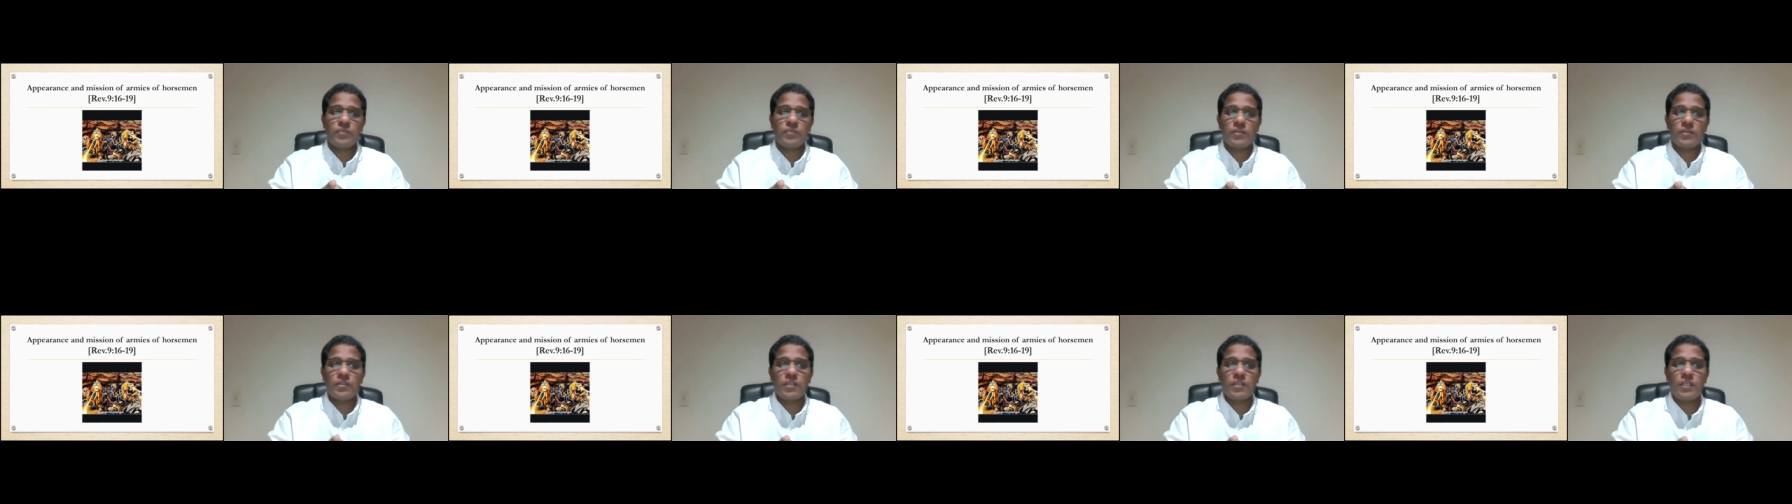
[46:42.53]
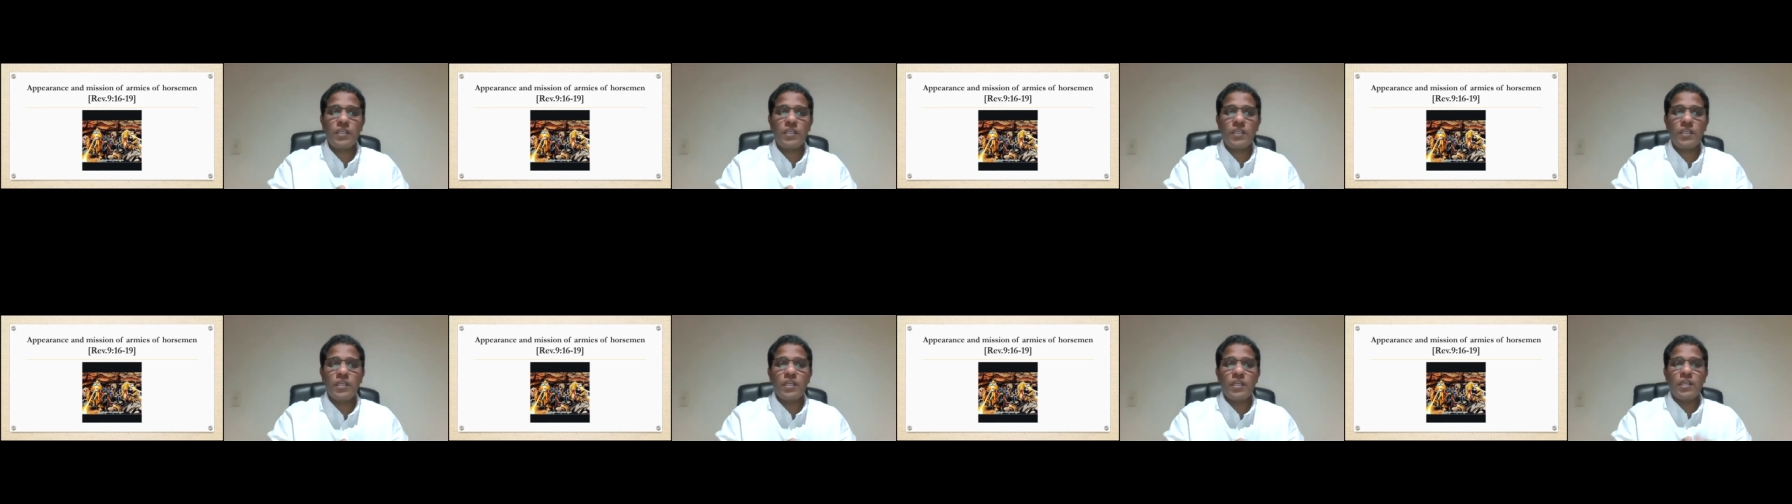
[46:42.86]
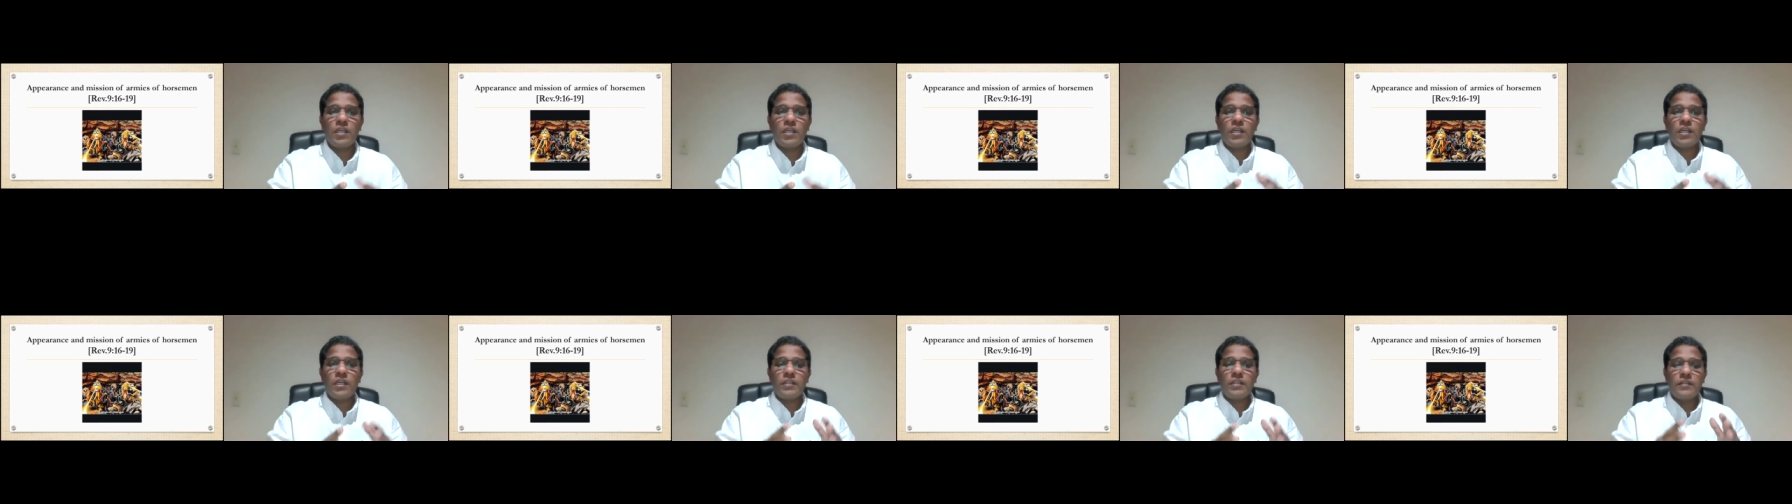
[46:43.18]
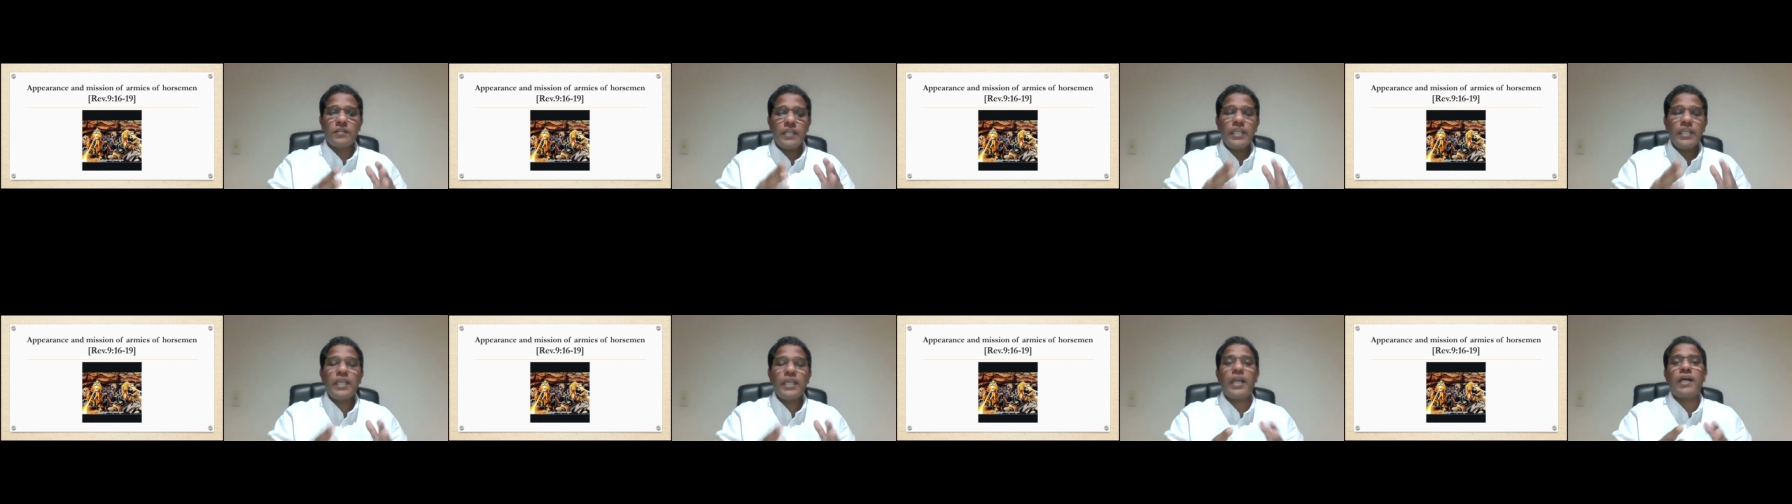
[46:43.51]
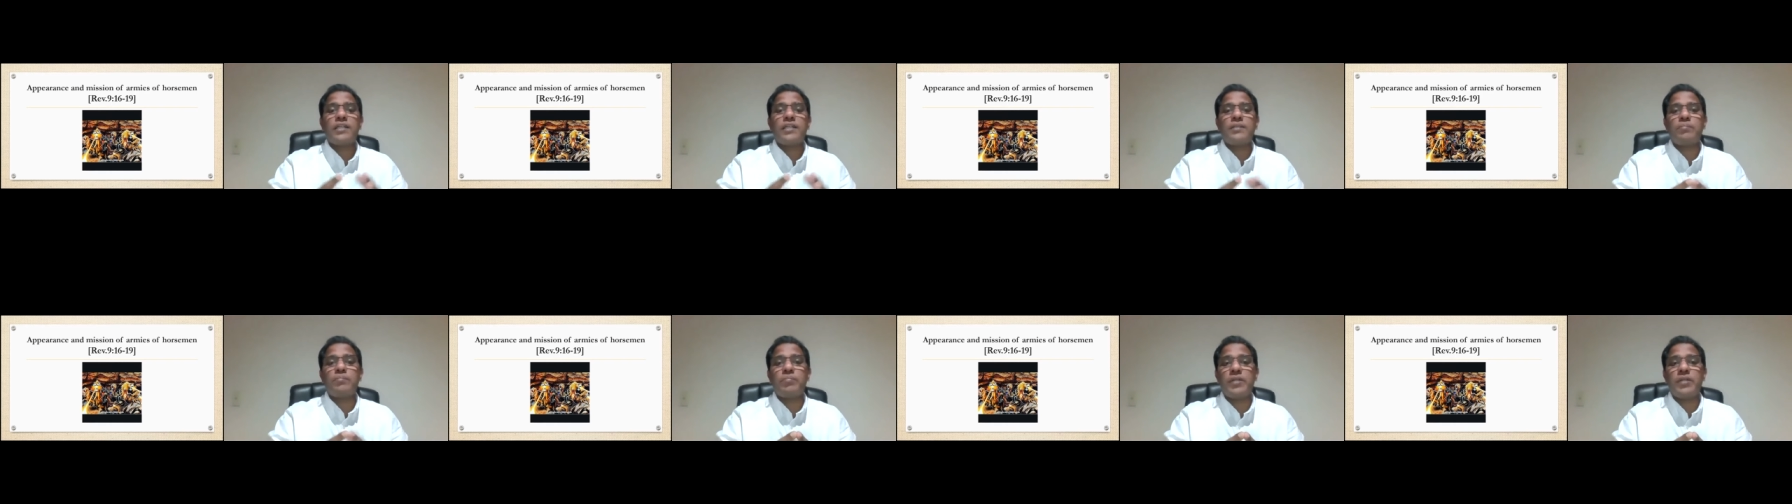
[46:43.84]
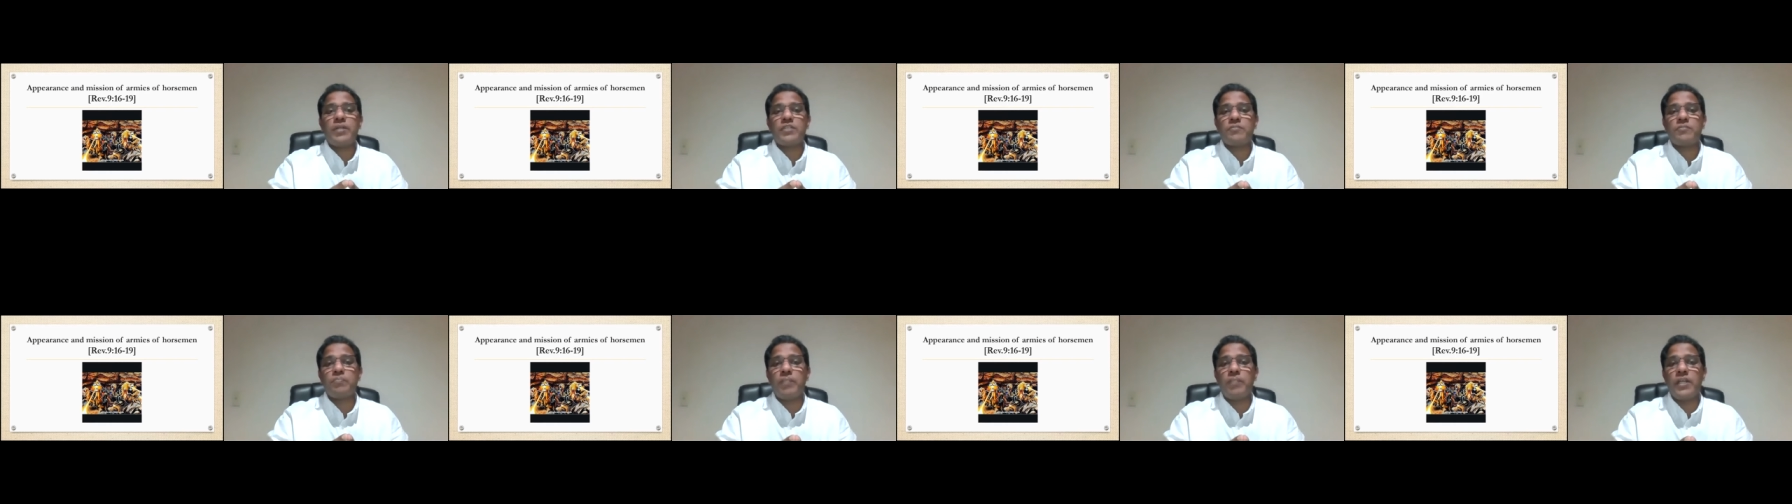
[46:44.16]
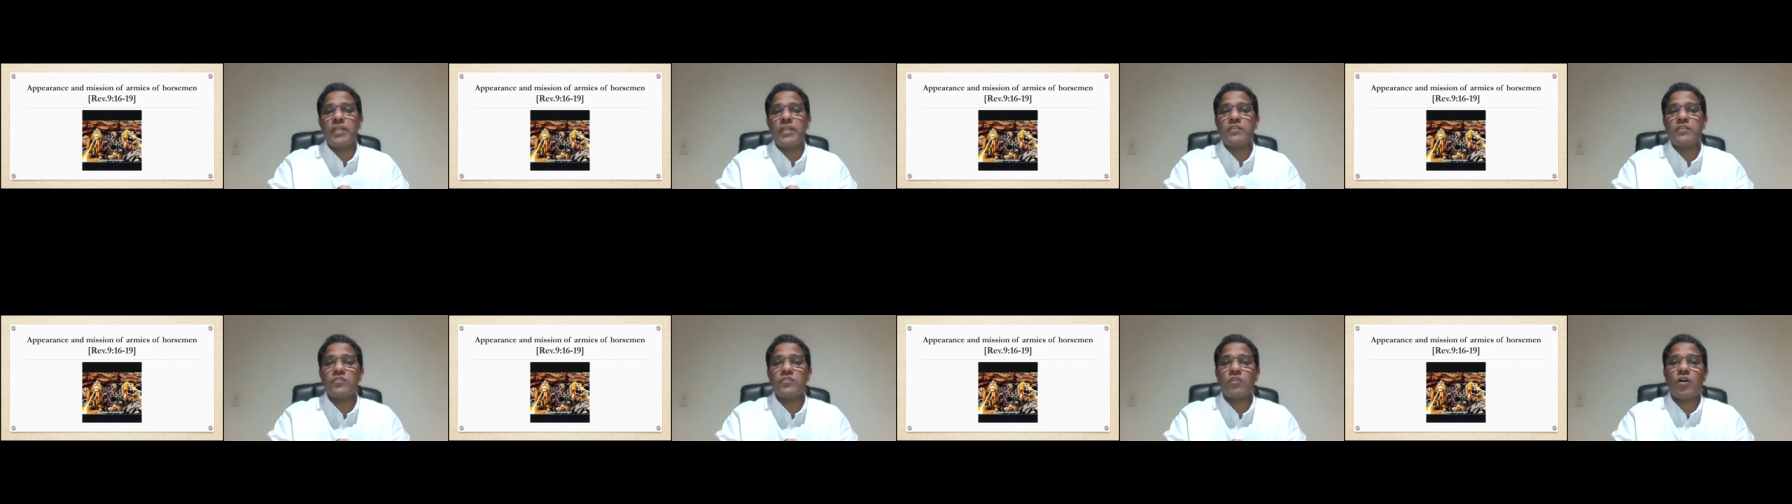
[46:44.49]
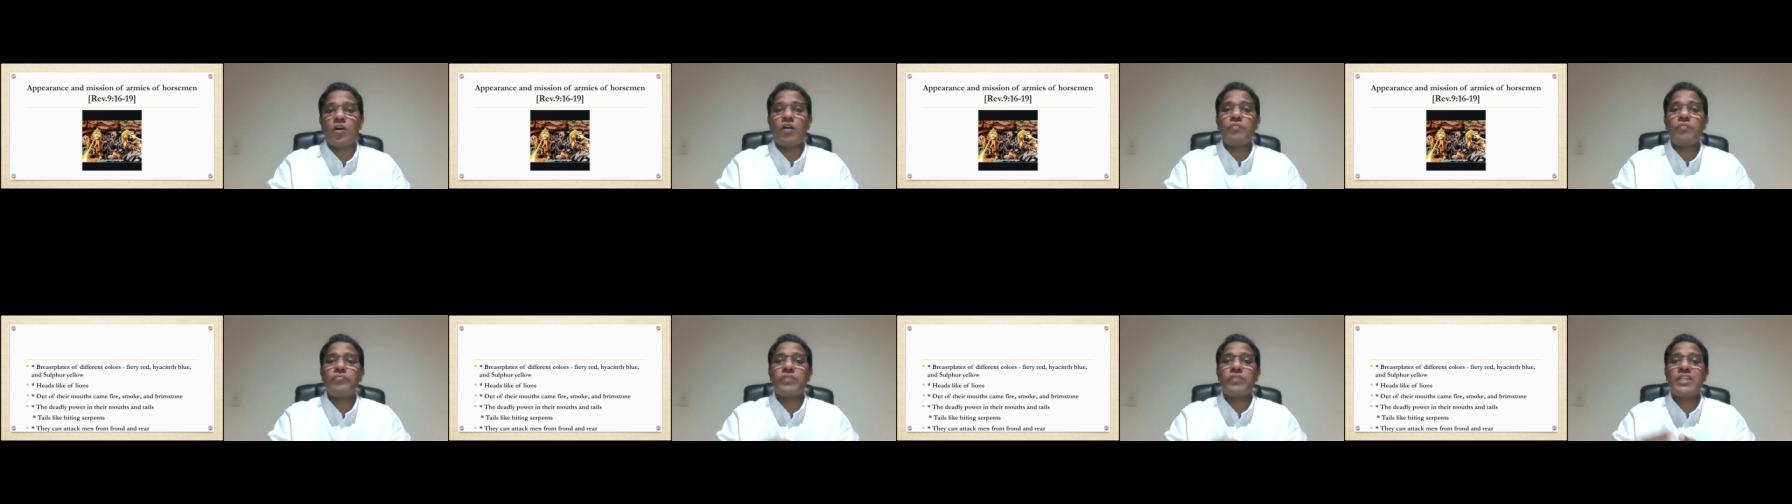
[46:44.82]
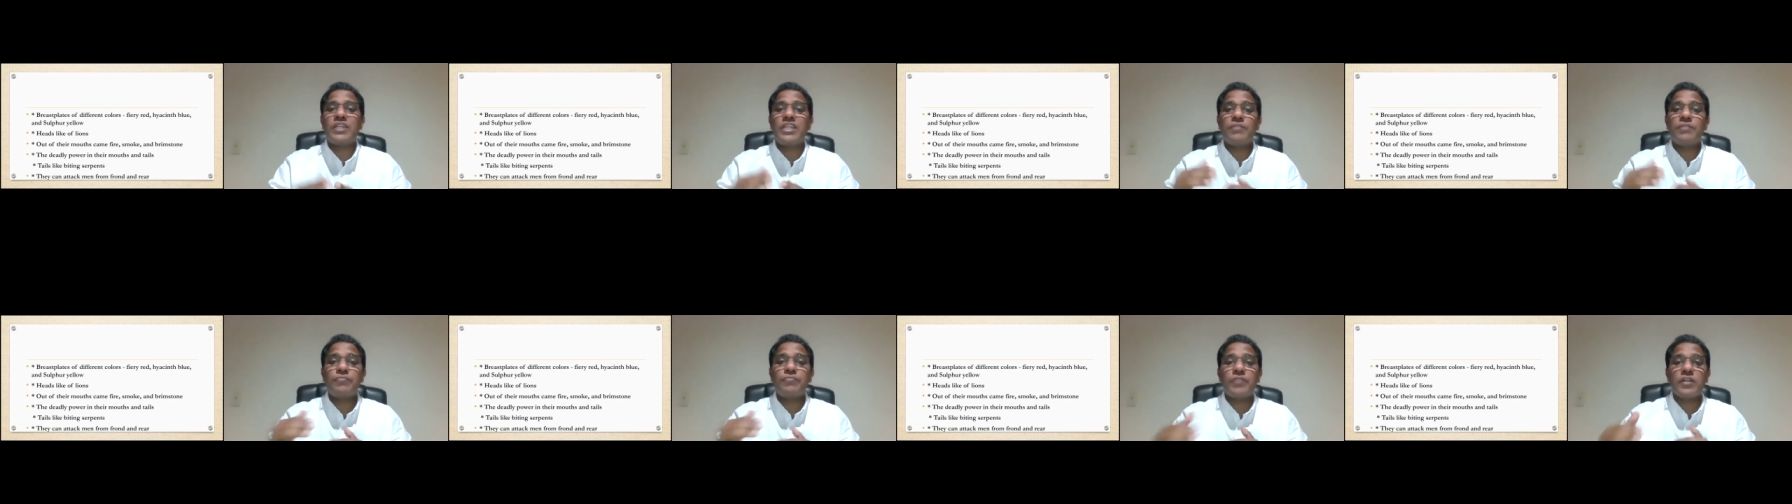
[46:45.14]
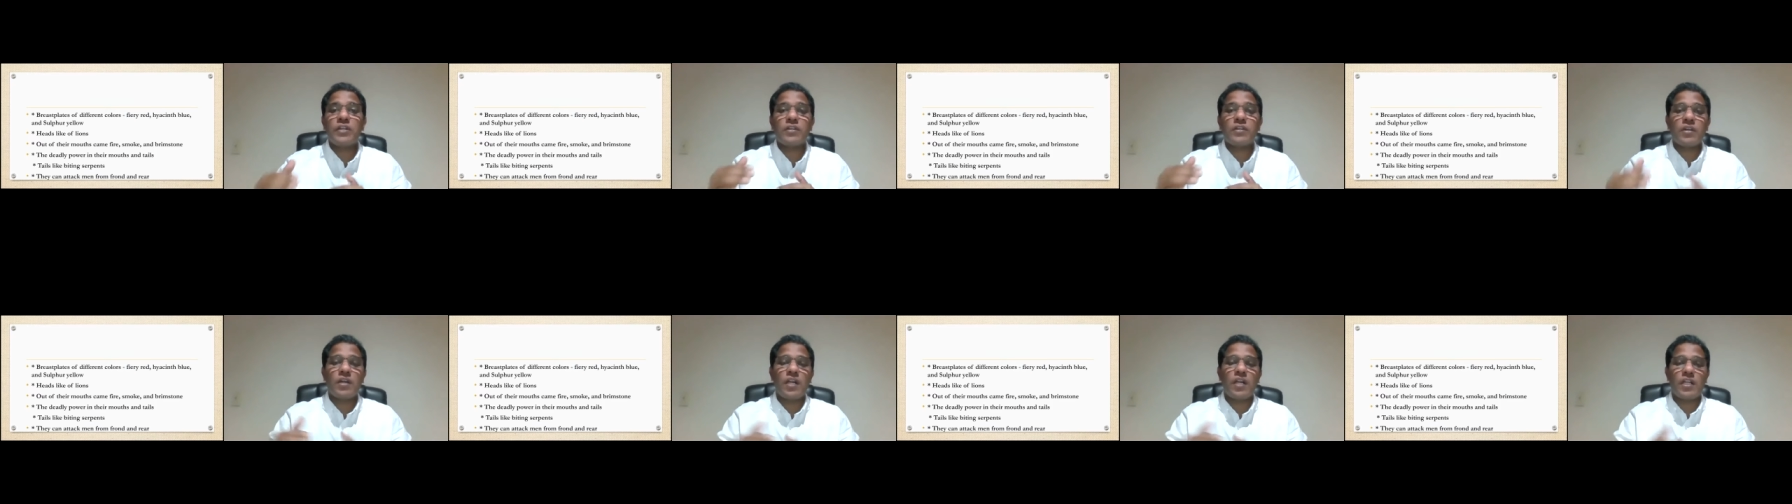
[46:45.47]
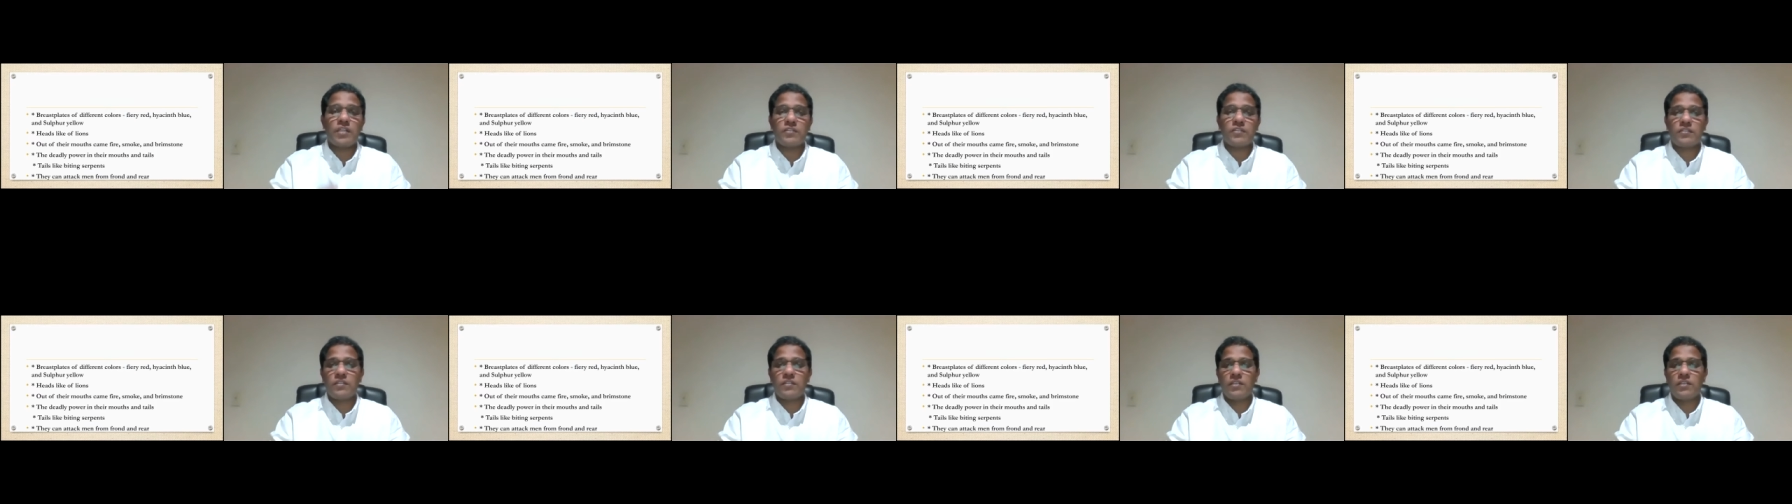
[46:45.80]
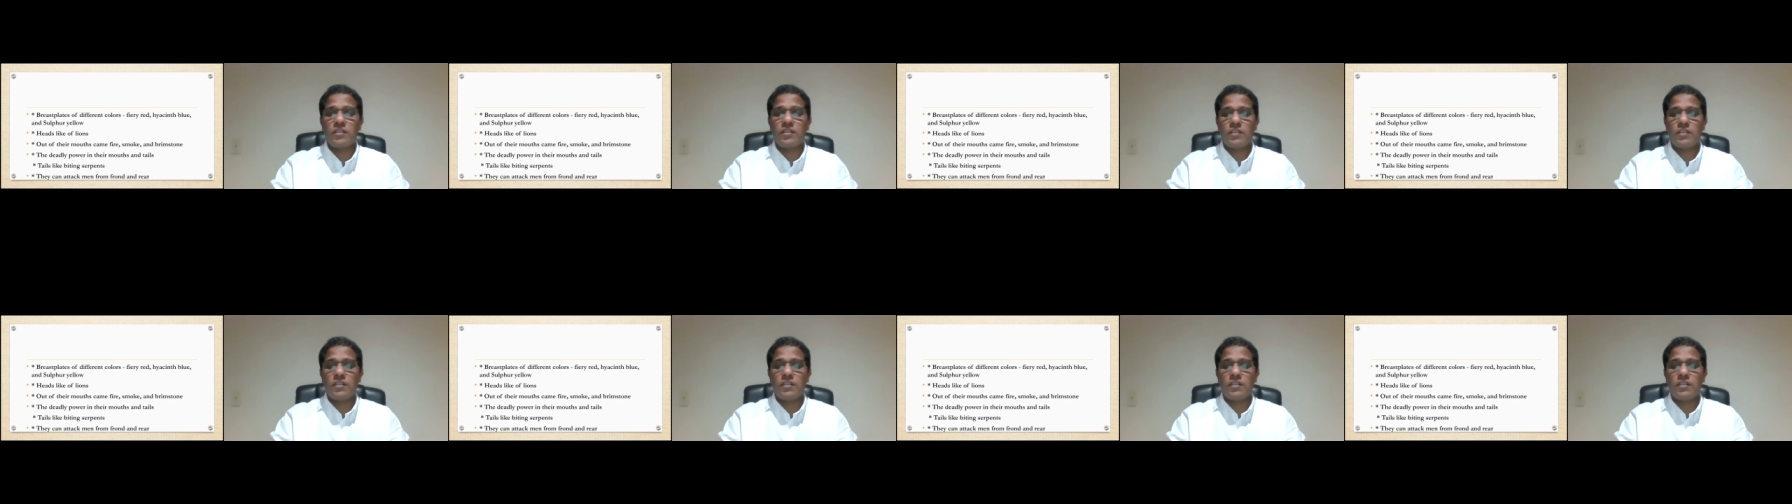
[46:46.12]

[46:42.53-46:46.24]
Okay, they had a breastplates of different colors.